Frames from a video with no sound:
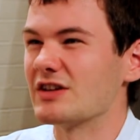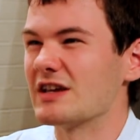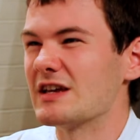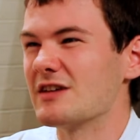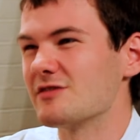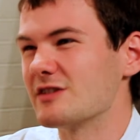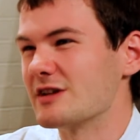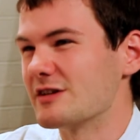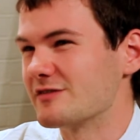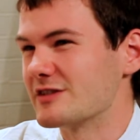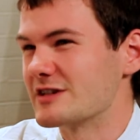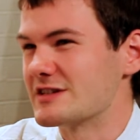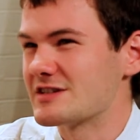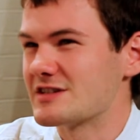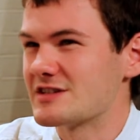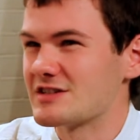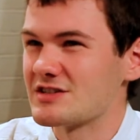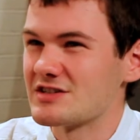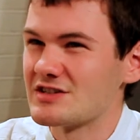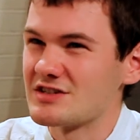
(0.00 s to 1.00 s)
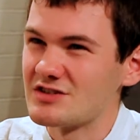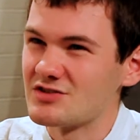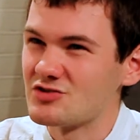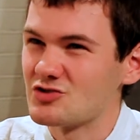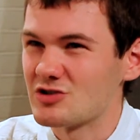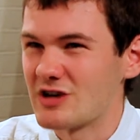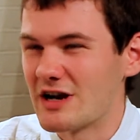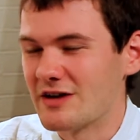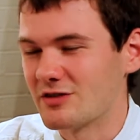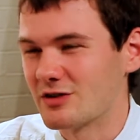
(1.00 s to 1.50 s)
Even if it's
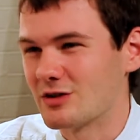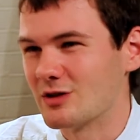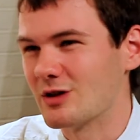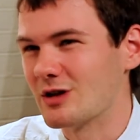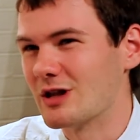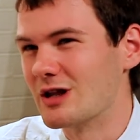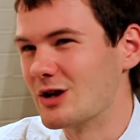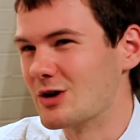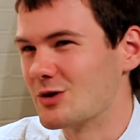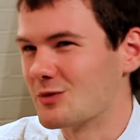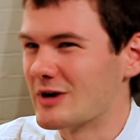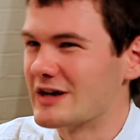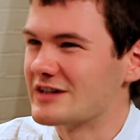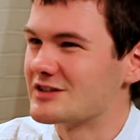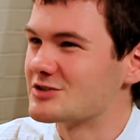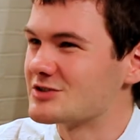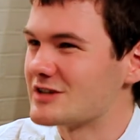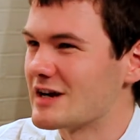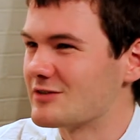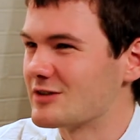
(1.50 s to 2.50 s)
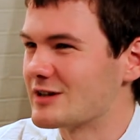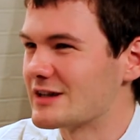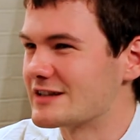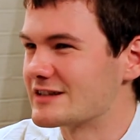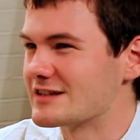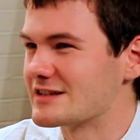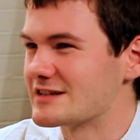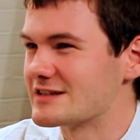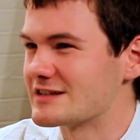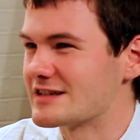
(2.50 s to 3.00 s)
travel, a long way to travel
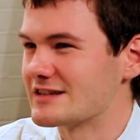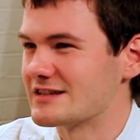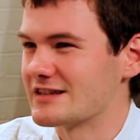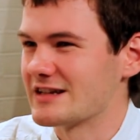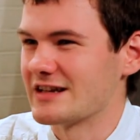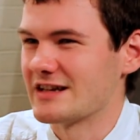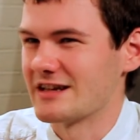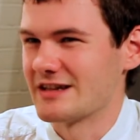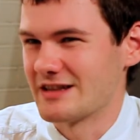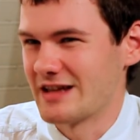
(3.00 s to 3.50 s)
into the city,